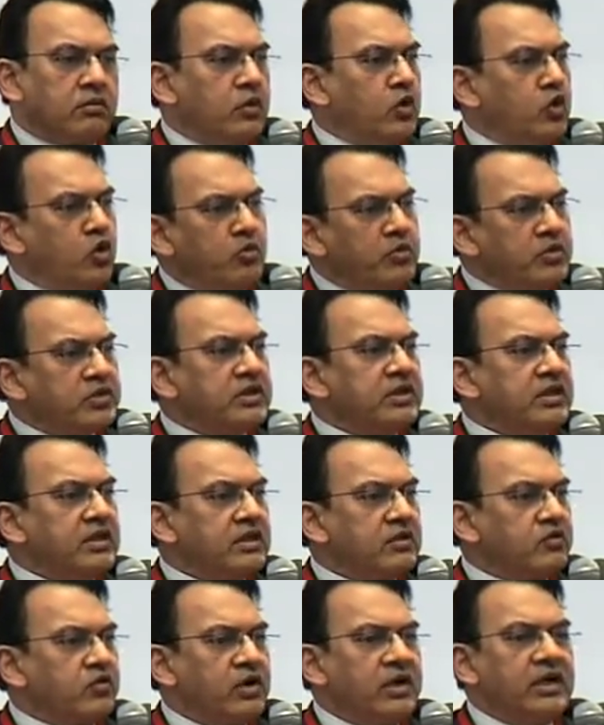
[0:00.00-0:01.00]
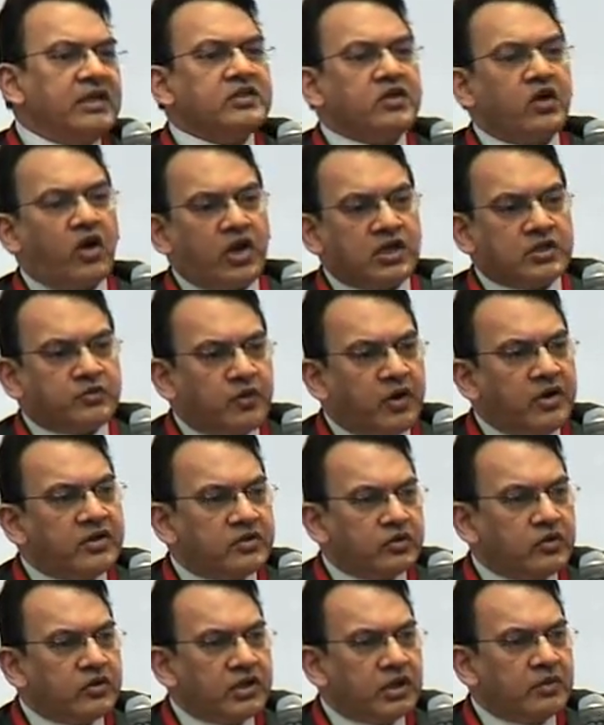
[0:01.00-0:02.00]
No machine in the world is a
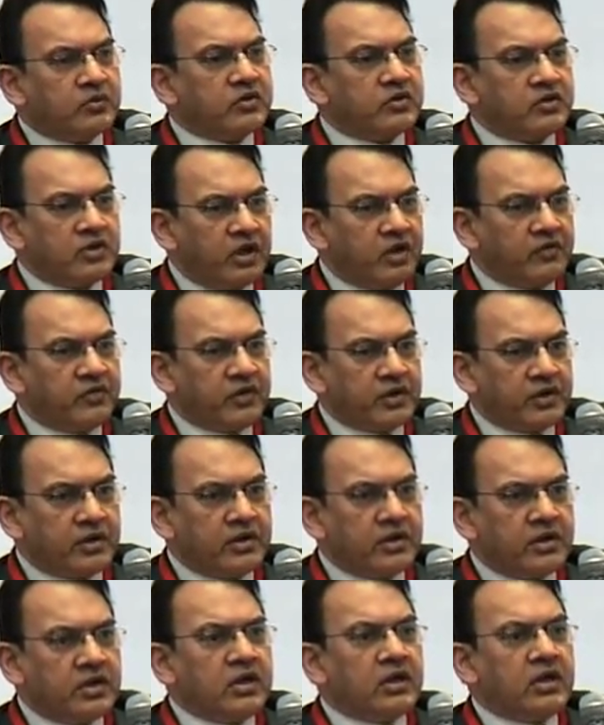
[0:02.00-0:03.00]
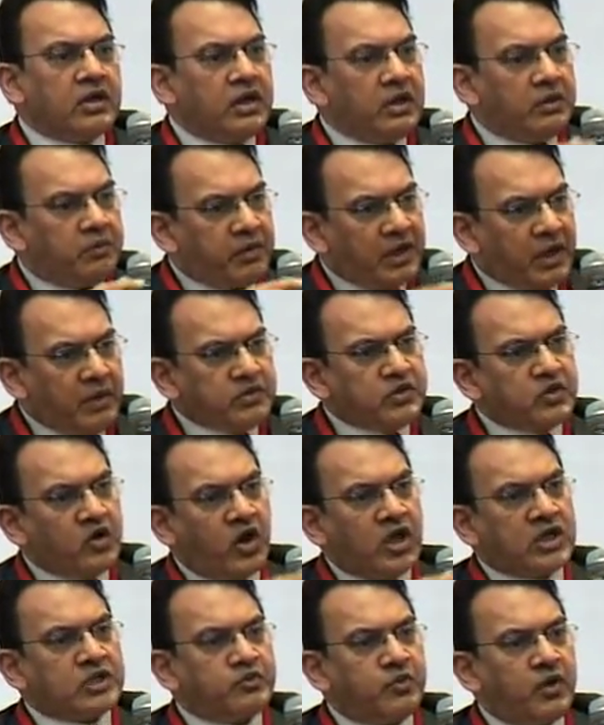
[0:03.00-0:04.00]
hotspot till you come to think of it. It becomes a
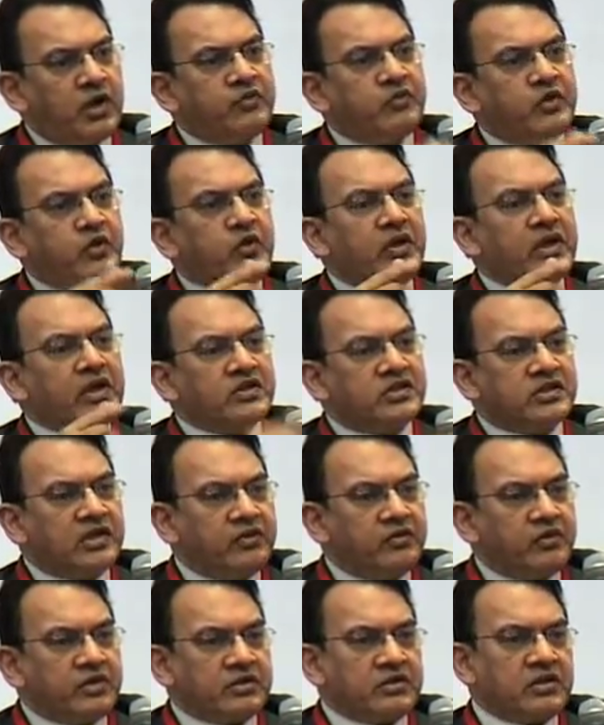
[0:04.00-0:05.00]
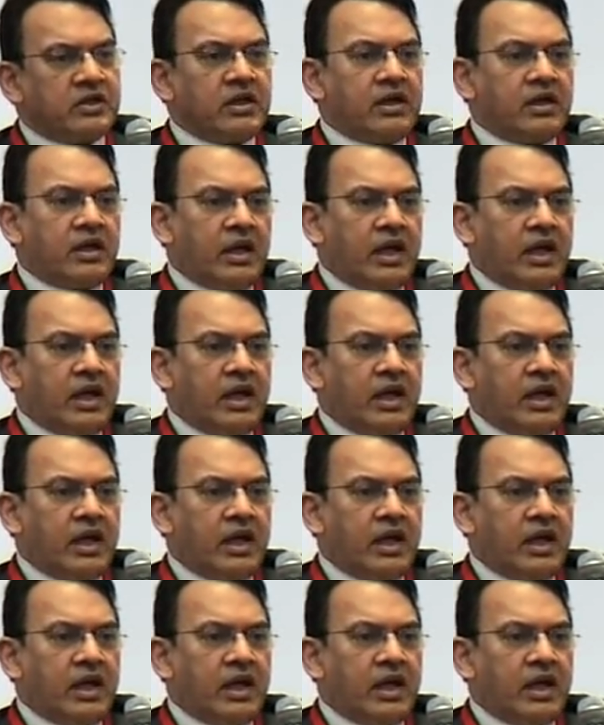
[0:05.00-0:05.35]
hotspot when you get a service.